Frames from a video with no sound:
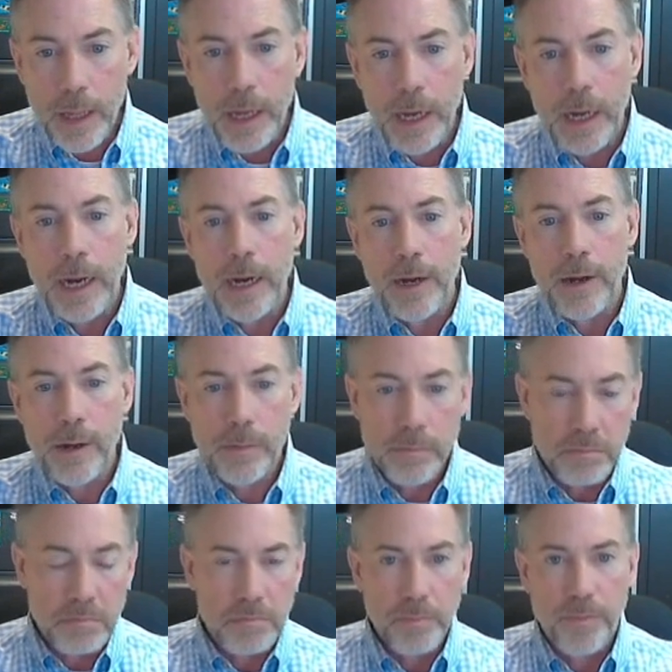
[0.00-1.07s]

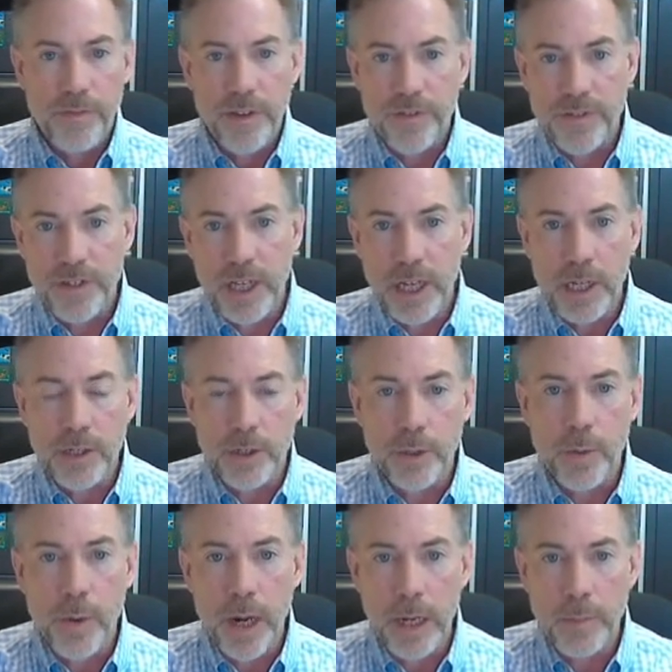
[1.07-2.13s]
15 to
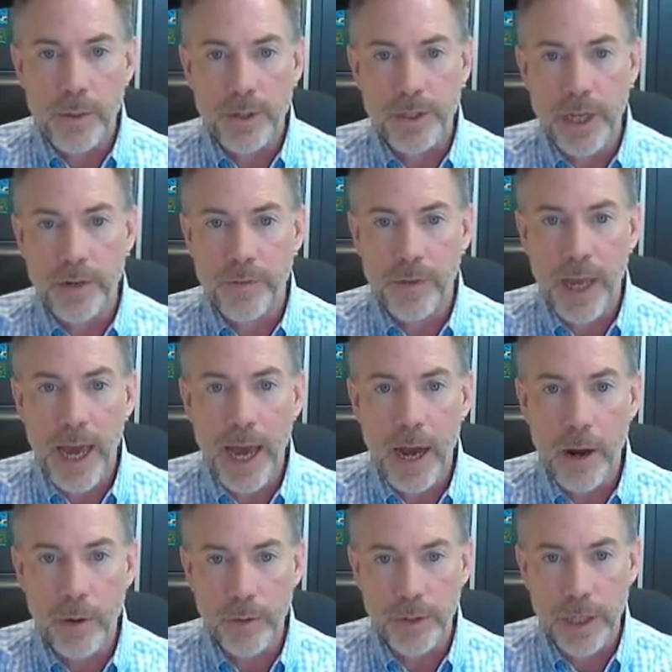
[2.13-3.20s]
20% of
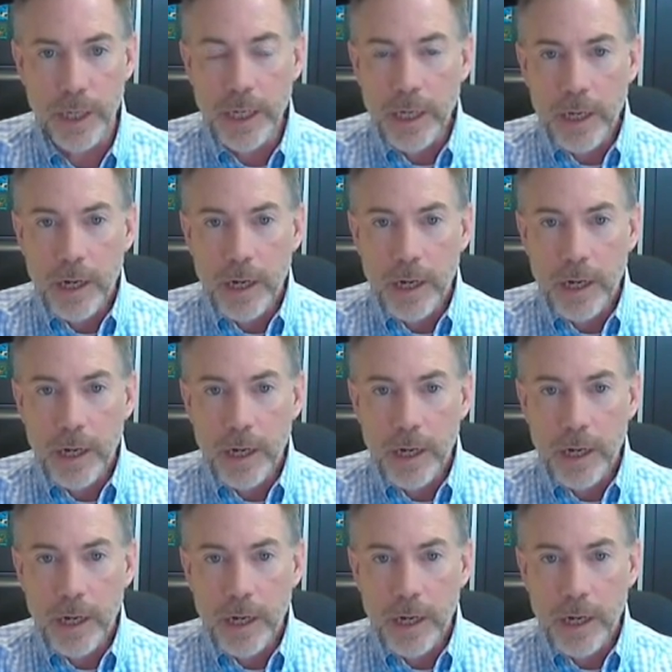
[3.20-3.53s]
cows